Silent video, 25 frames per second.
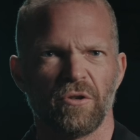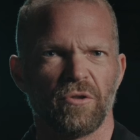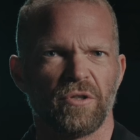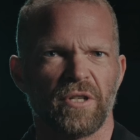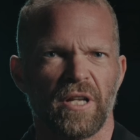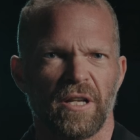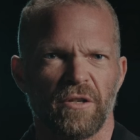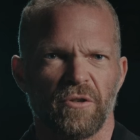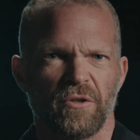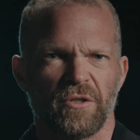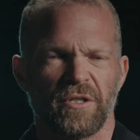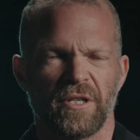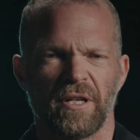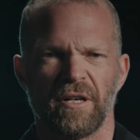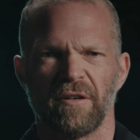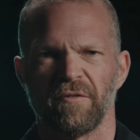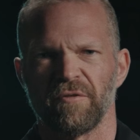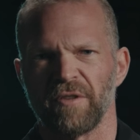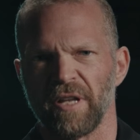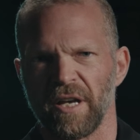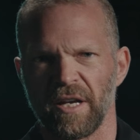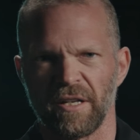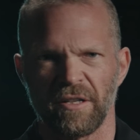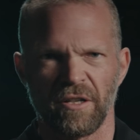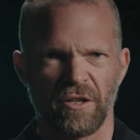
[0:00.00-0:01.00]
you tell yourself
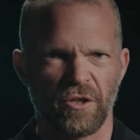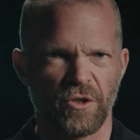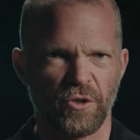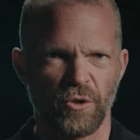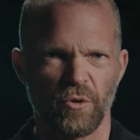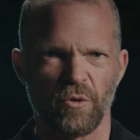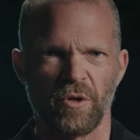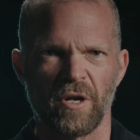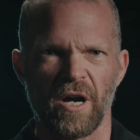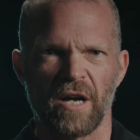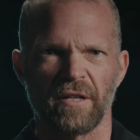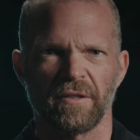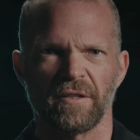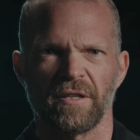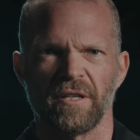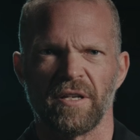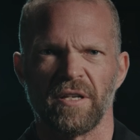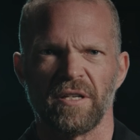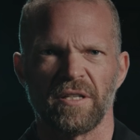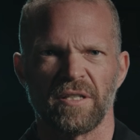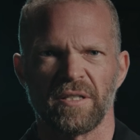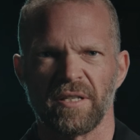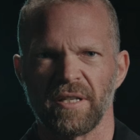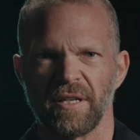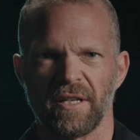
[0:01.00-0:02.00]
that you got
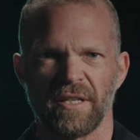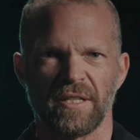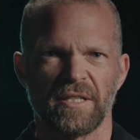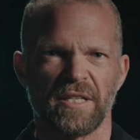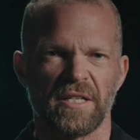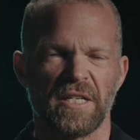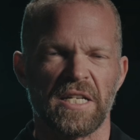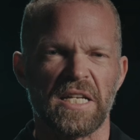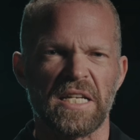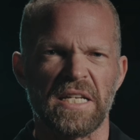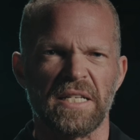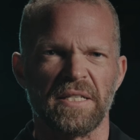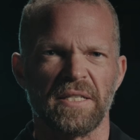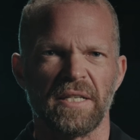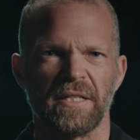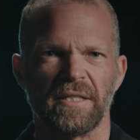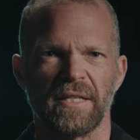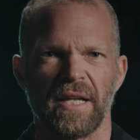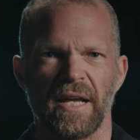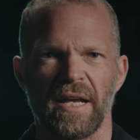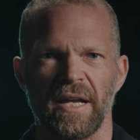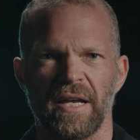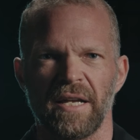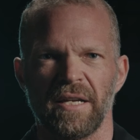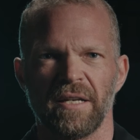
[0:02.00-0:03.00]
this, it's an easy
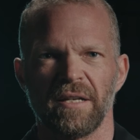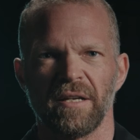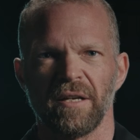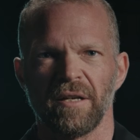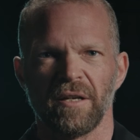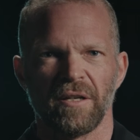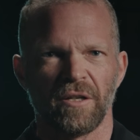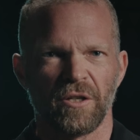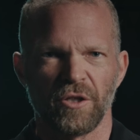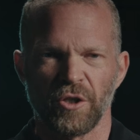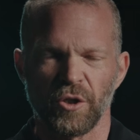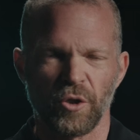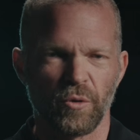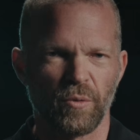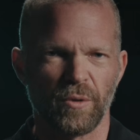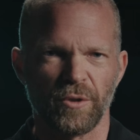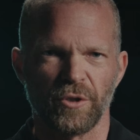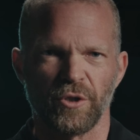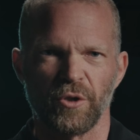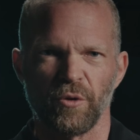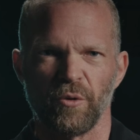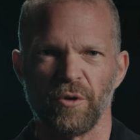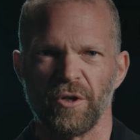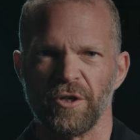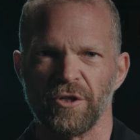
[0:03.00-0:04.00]
day, you will
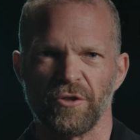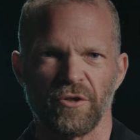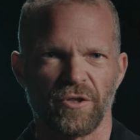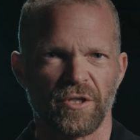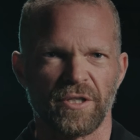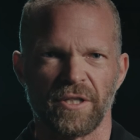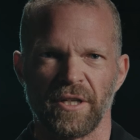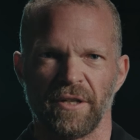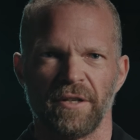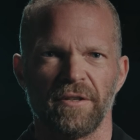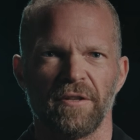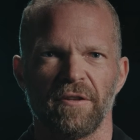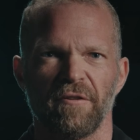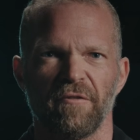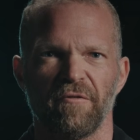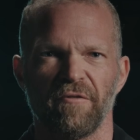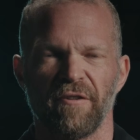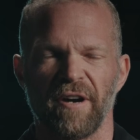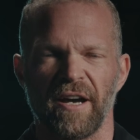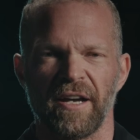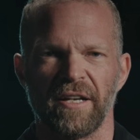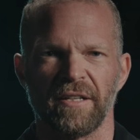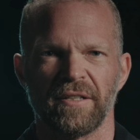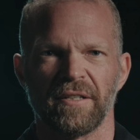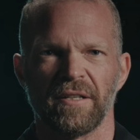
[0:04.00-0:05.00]
do it, you're still in the
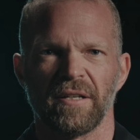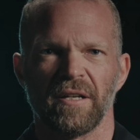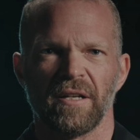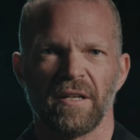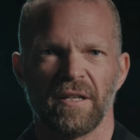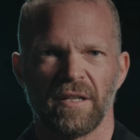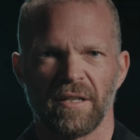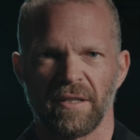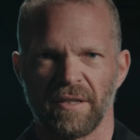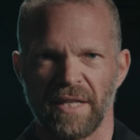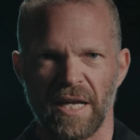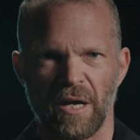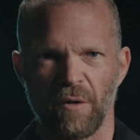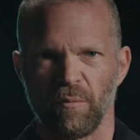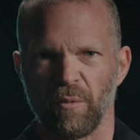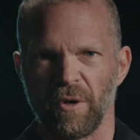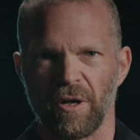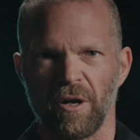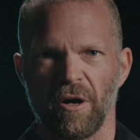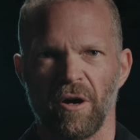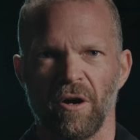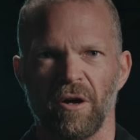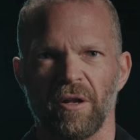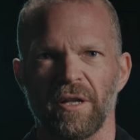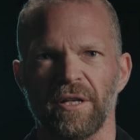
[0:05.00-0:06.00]
fight. That
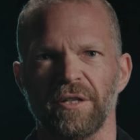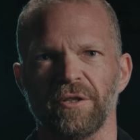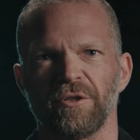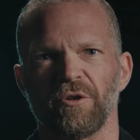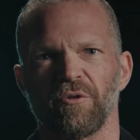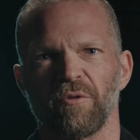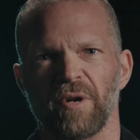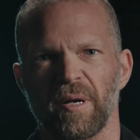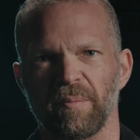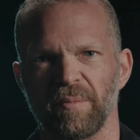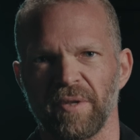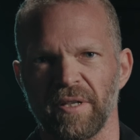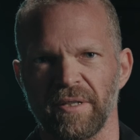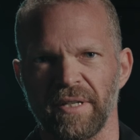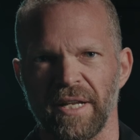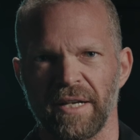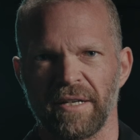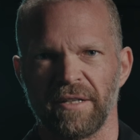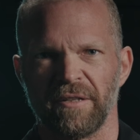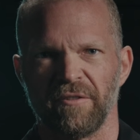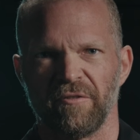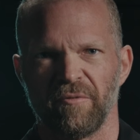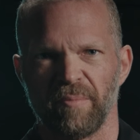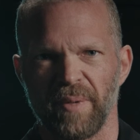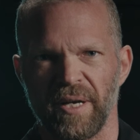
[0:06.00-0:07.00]
will all interrupt the
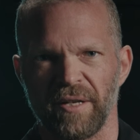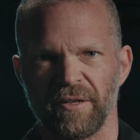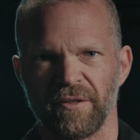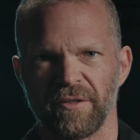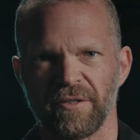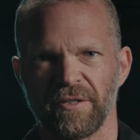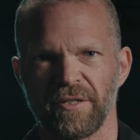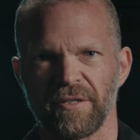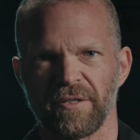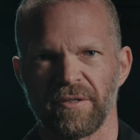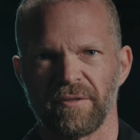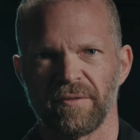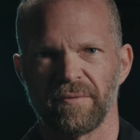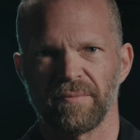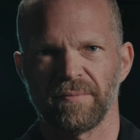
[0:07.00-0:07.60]
negative patterns.